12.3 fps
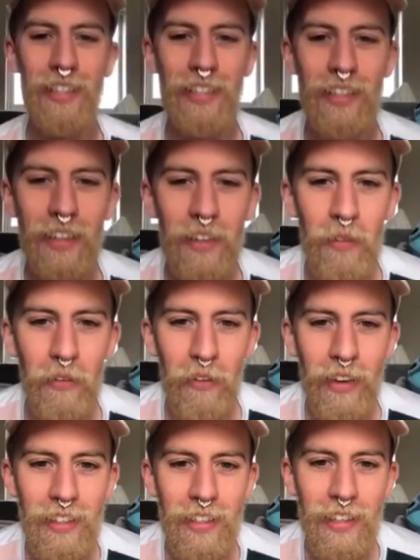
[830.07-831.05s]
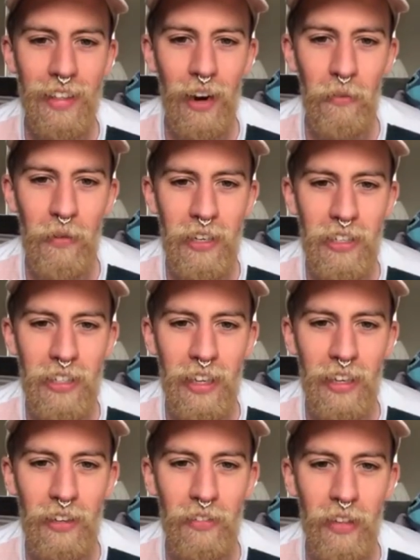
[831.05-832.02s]
My friends did that wish thing for
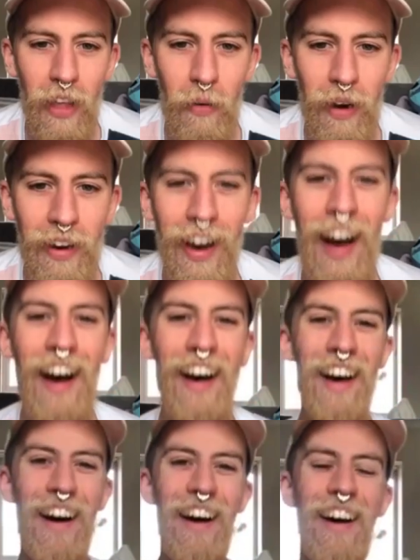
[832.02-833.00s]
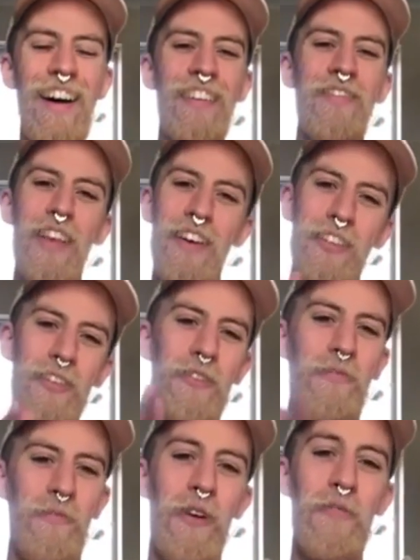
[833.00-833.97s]
their wedding. So one
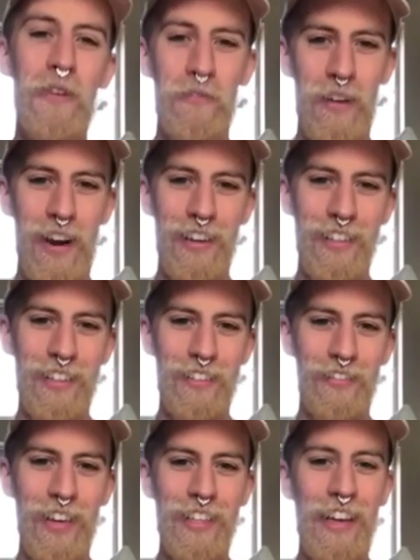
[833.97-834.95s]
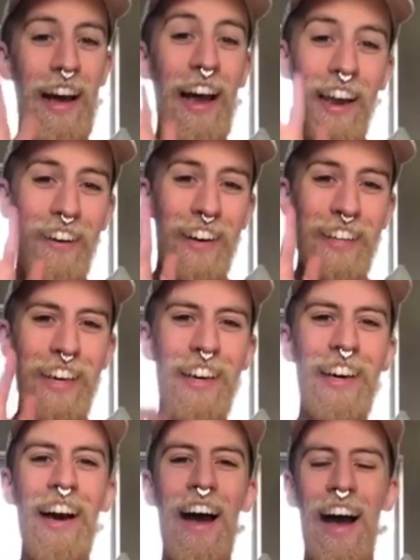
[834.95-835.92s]
of my friends, Lydia, hello Lydia,
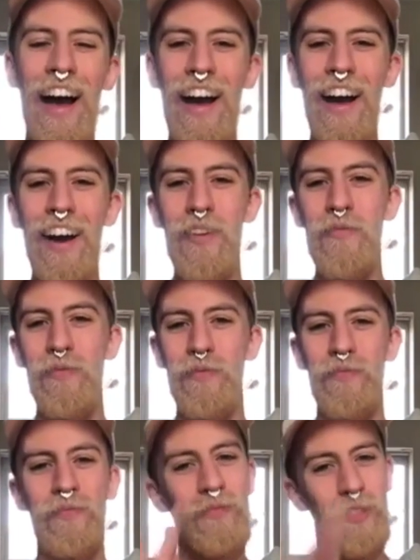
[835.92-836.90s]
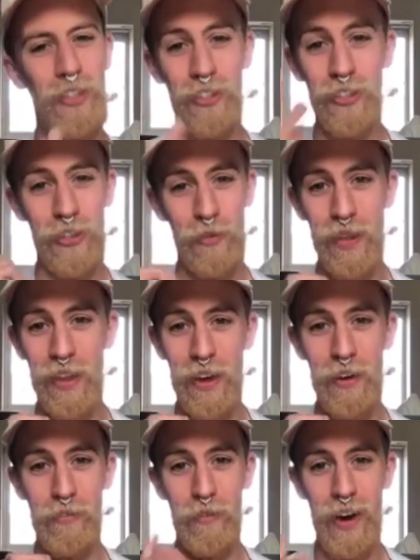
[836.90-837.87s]
she's just told me that her
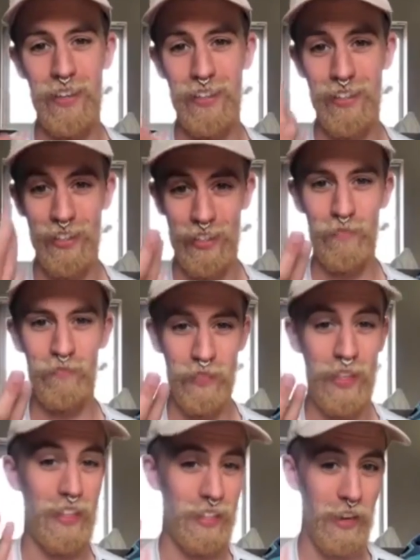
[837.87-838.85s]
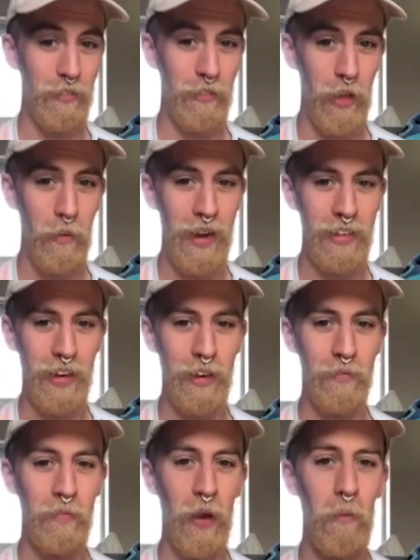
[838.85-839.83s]
friends did this thing for their wedding
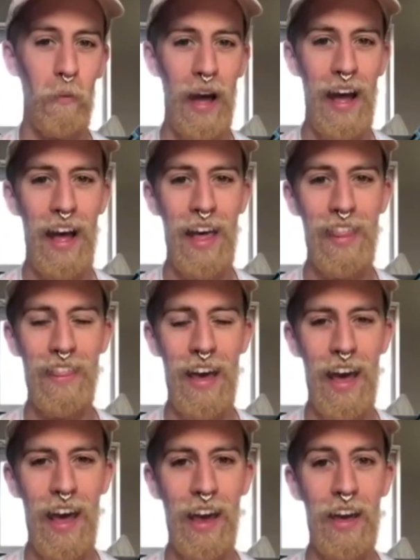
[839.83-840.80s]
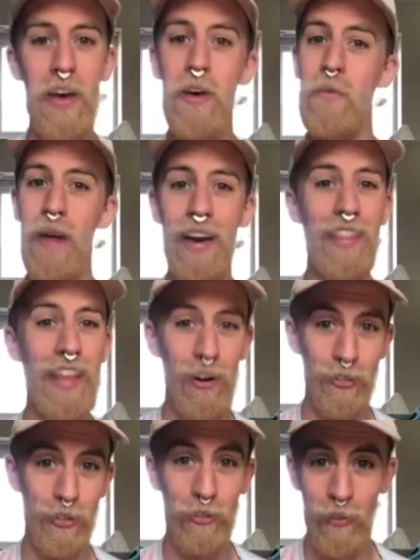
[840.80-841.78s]
where they made 1,000
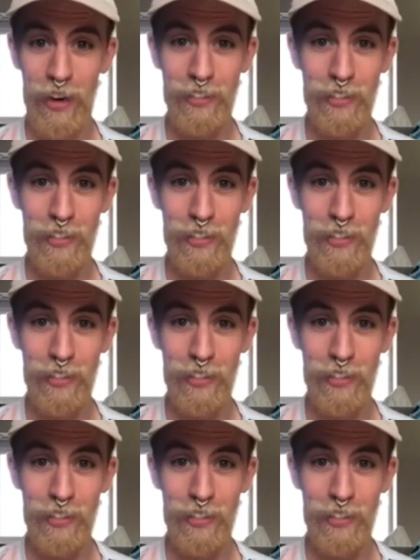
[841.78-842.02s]
cranes.